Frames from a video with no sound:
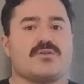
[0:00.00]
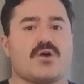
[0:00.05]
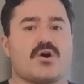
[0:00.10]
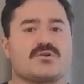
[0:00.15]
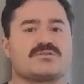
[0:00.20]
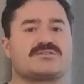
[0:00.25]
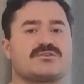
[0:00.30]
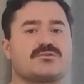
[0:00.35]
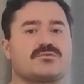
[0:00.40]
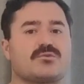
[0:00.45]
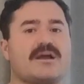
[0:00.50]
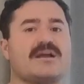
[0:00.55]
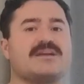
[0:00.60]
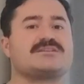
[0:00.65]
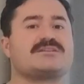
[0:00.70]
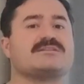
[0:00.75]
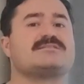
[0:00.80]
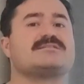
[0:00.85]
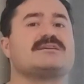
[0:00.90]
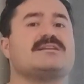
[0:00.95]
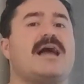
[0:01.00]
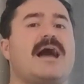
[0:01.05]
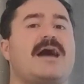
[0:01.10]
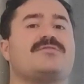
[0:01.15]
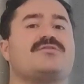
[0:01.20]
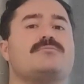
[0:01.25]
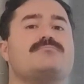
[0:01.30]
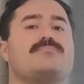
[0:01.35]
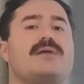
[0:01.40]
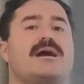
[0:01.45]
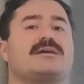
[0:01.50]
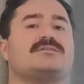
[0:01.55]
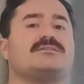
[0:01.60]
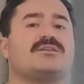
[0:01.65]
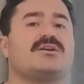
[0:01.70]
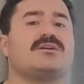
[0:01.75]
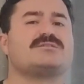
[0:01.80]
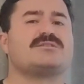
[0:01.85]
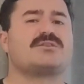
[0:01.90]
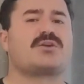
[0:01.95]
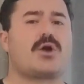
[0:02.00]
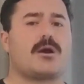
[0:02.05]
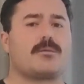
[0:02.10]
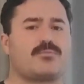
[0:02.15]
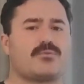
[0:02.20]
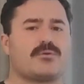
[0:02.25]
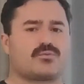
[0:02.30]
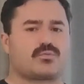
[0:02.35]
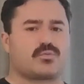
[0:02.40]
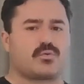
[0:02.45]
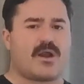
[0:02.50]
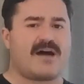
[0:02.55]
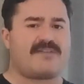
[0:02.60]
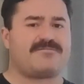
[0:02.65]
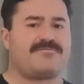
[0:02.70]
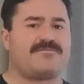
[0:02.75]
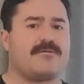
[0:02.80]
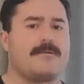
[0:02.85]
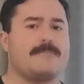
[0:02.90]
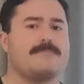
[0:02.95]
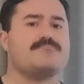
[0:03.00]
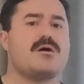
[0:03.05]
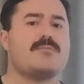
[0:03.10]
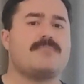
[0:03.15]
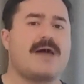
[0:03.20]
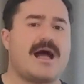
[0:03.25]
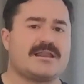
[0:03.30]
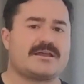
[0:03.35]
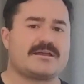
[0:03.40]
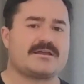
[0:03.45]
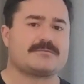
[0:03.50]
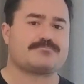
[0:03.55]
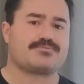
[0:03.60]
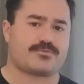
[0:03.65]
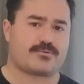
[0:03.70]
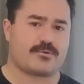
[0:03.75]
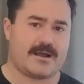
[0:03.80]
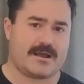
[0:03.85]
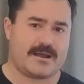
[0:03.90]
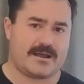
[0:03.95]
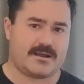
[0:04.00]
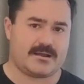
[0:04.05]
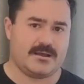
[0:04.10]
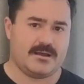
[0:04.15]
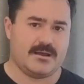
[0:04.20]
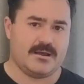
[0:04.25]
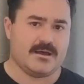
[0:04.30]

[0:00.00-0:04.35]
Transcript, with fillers: Those serrations allowed the megalodon to cope with rough mammalian prey.